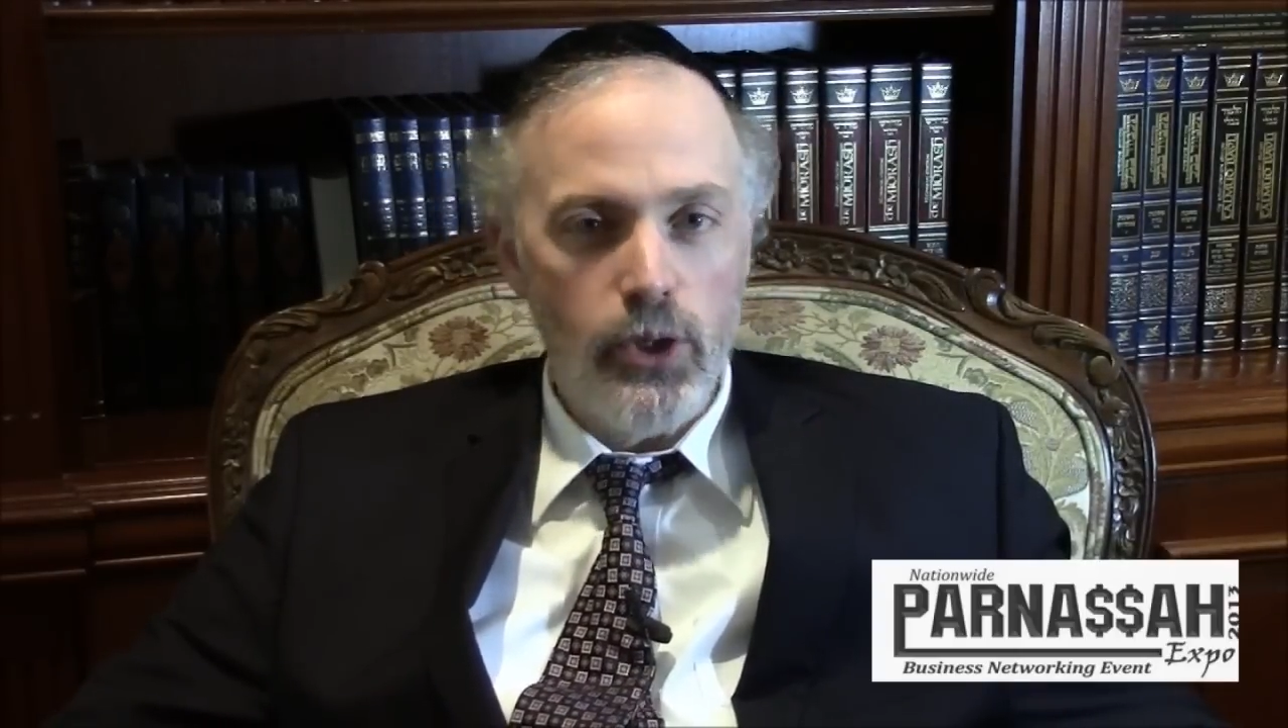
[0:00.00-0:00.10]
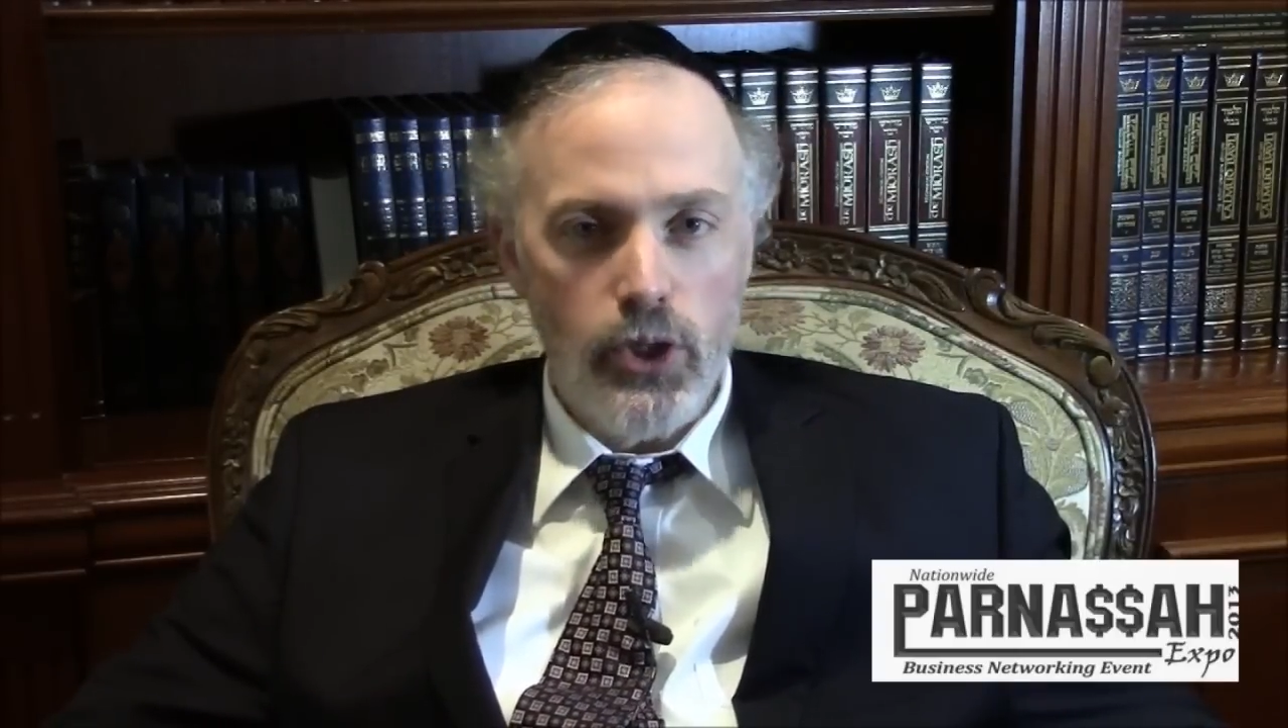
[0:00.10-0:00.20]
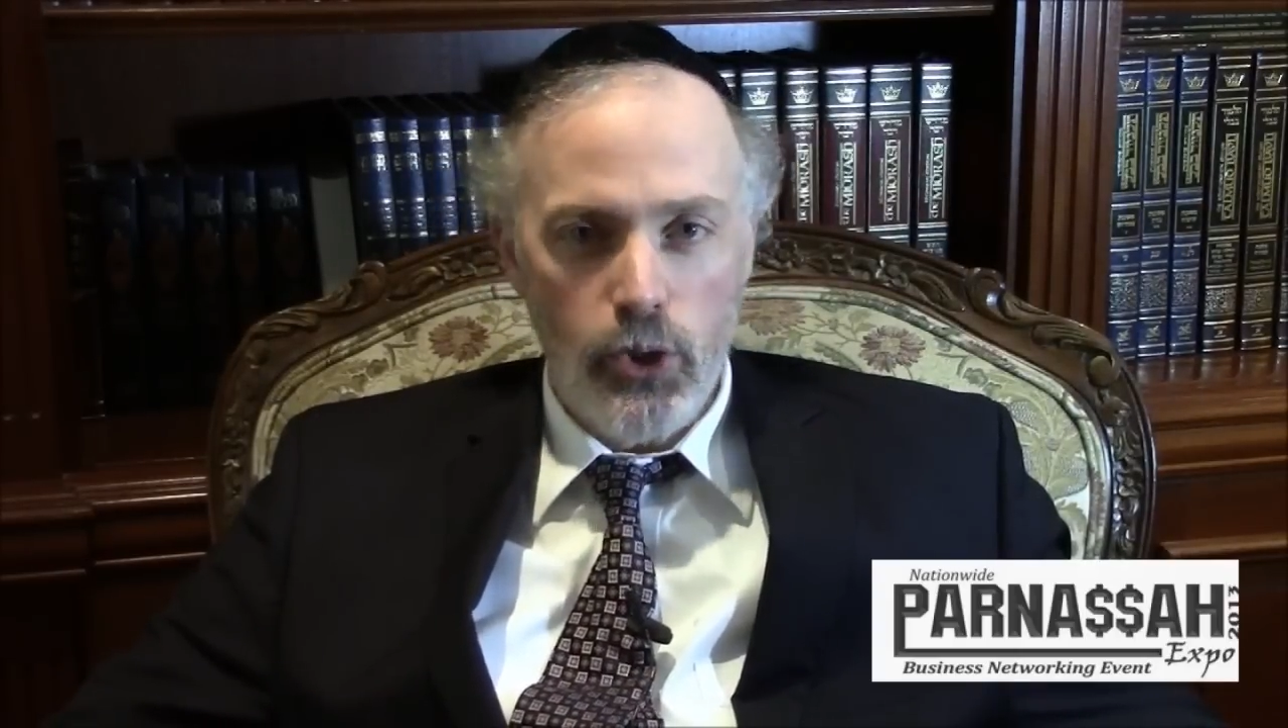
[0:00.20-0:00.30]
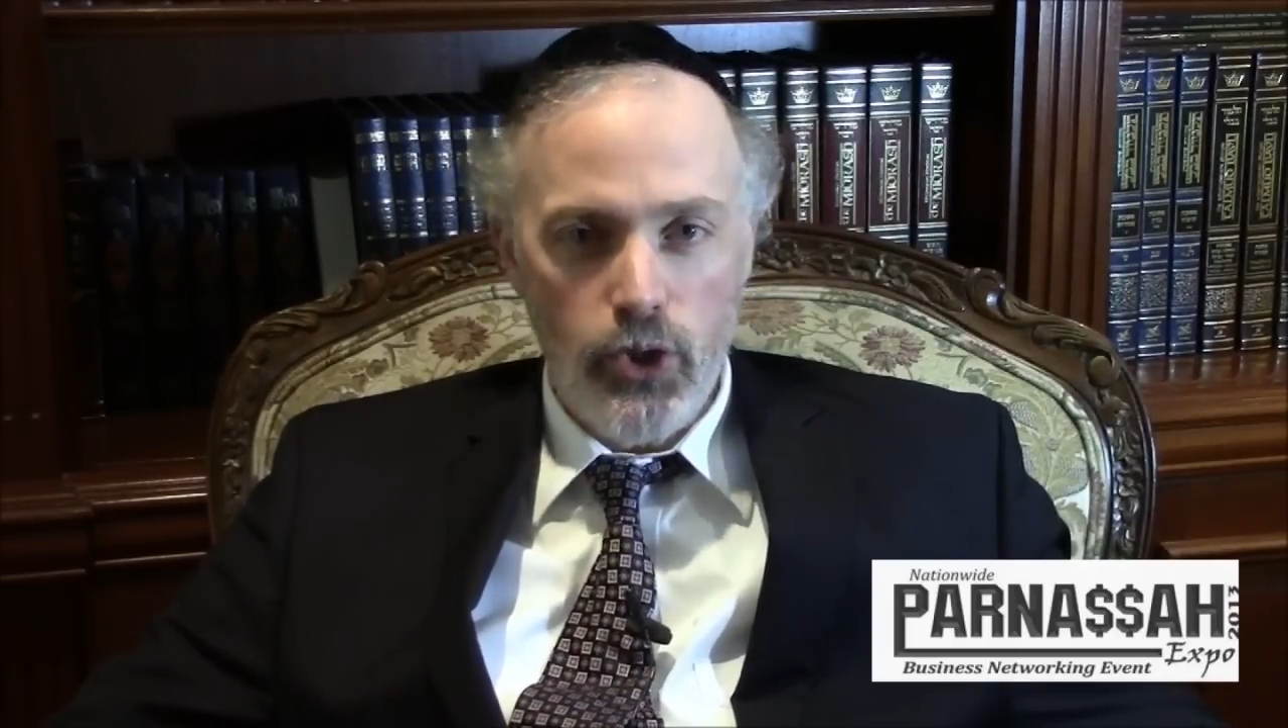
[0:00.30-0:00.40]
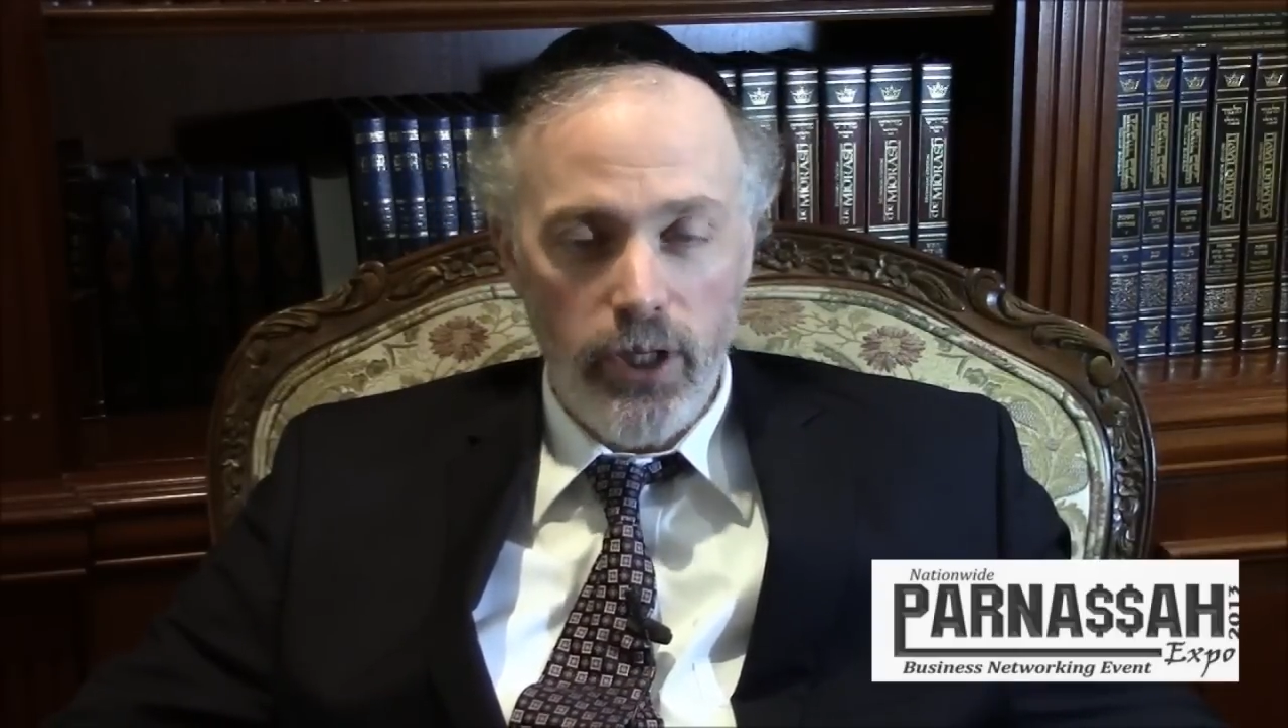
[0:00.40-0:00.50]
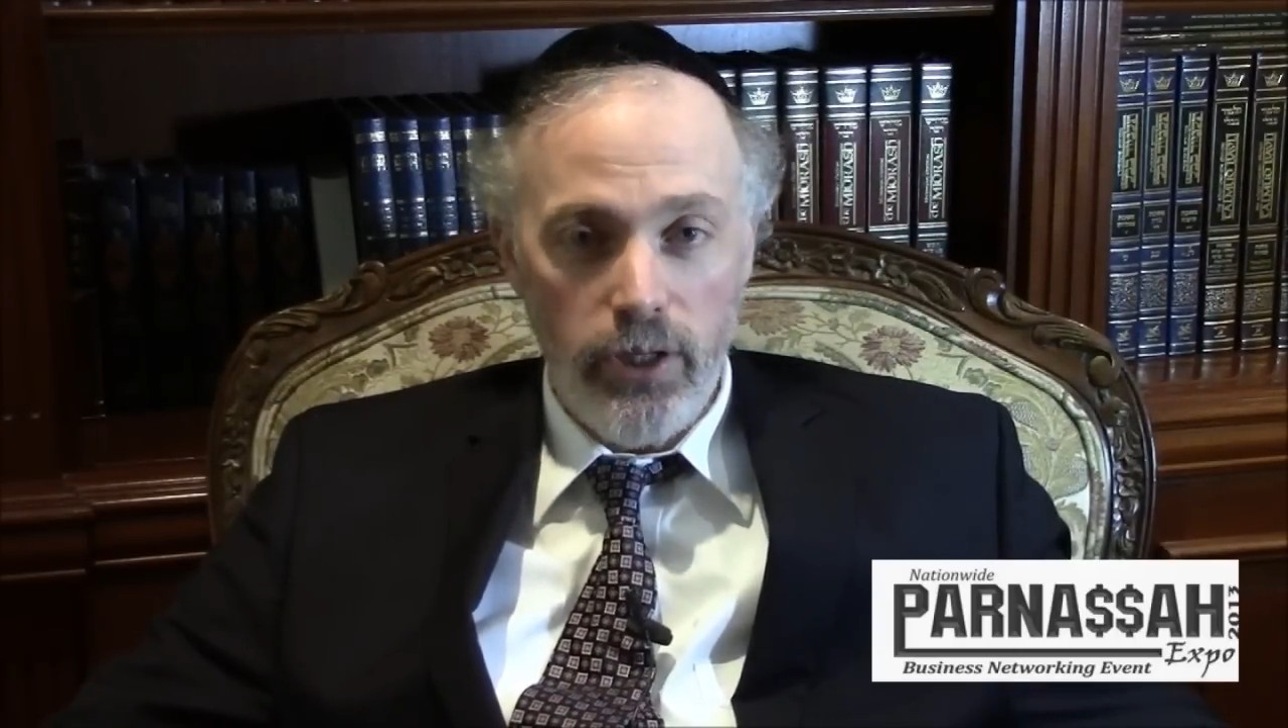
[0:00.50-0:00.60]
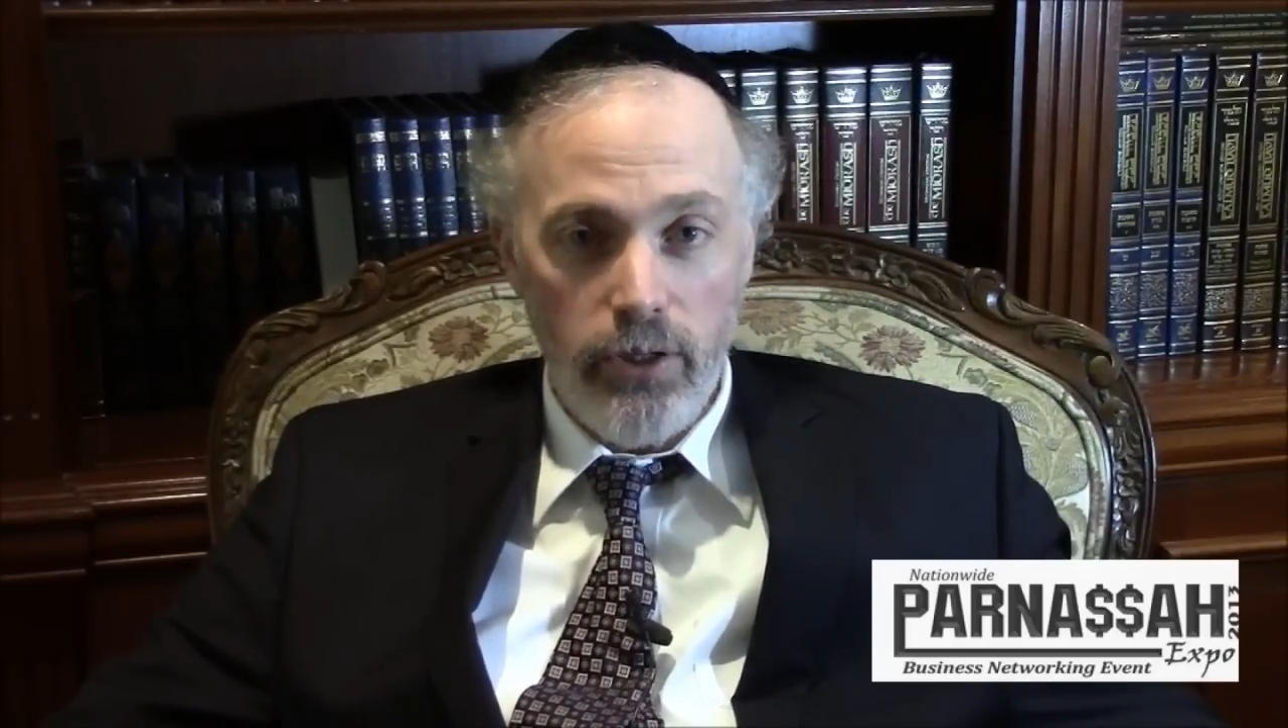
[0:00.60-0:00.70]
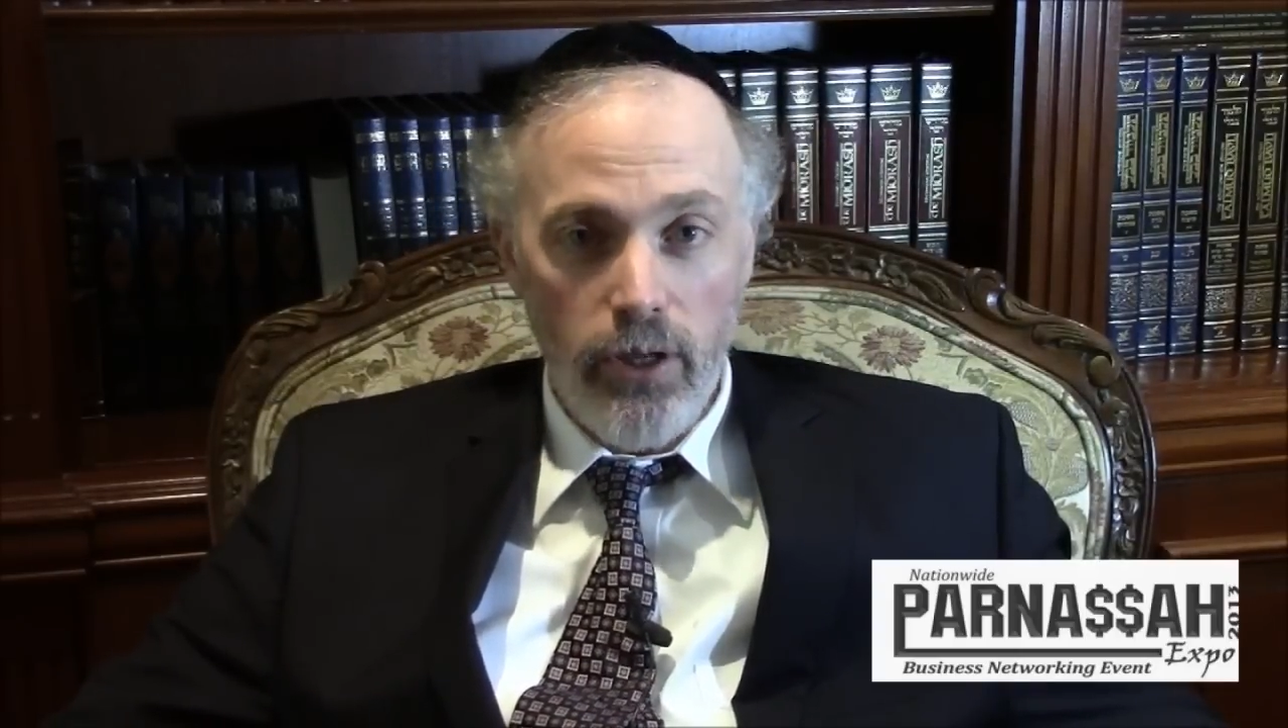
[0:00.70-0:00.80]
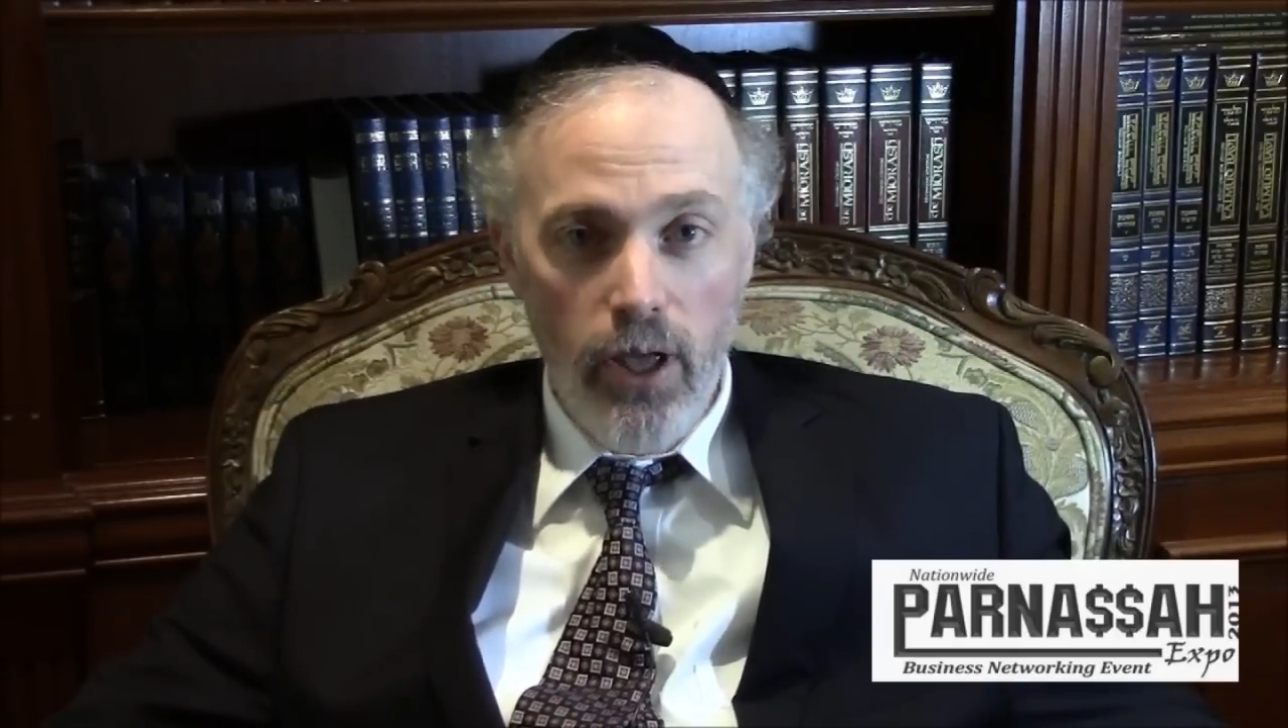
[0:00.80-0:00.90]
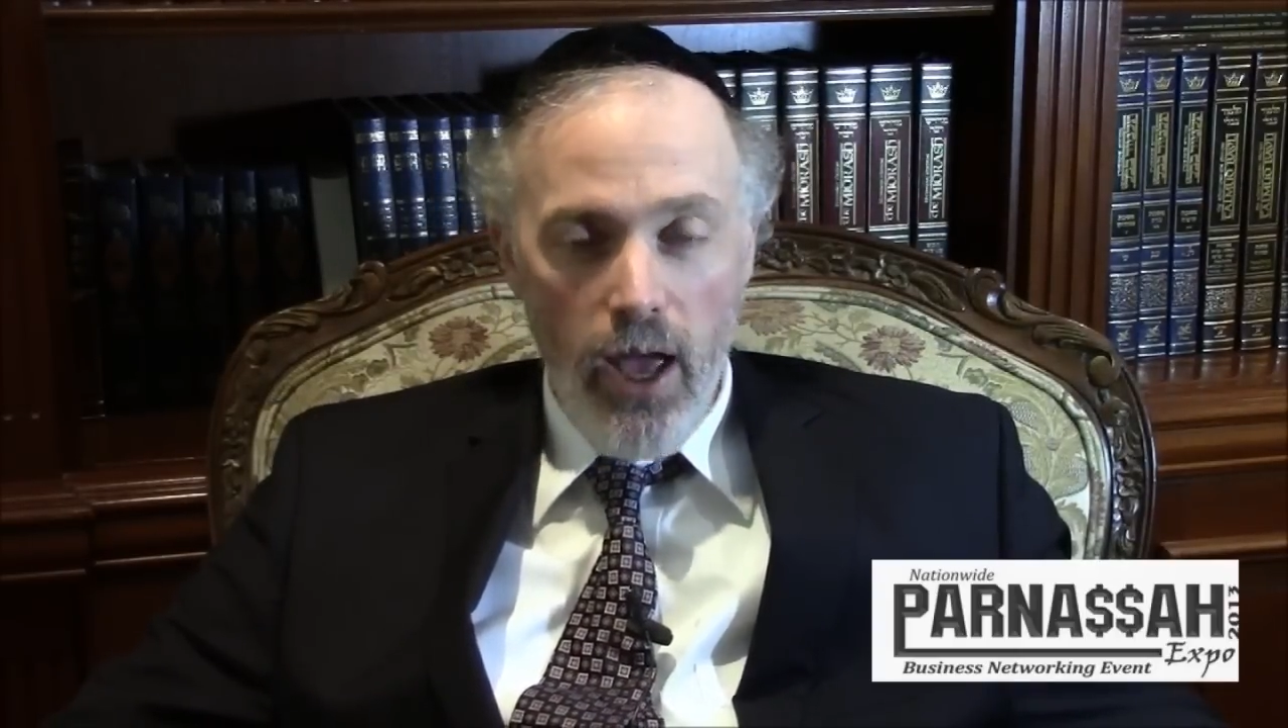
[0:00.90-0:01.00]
succeed.